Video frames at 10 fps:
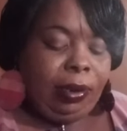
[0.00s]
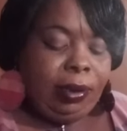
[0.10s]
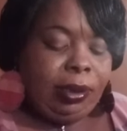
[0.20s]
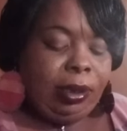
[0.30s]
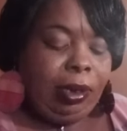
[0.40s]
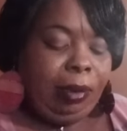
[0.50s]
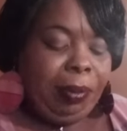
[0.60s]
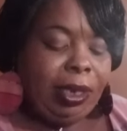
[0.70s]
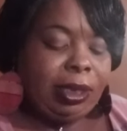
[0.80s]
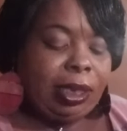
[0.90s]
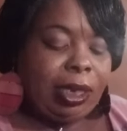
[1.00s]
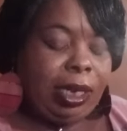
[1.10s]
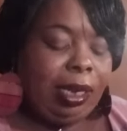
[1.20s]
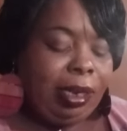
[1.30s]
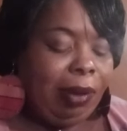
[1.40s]
she,
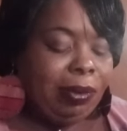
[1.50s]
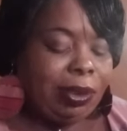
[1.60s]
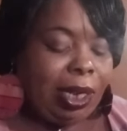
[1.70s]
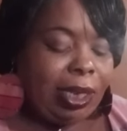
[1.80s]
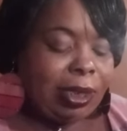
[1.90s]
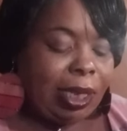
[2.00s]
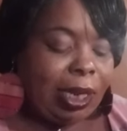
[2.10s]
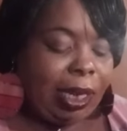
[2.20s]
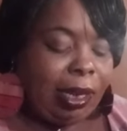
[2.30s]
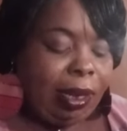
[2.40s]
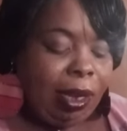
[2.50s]
basically, they were trying to say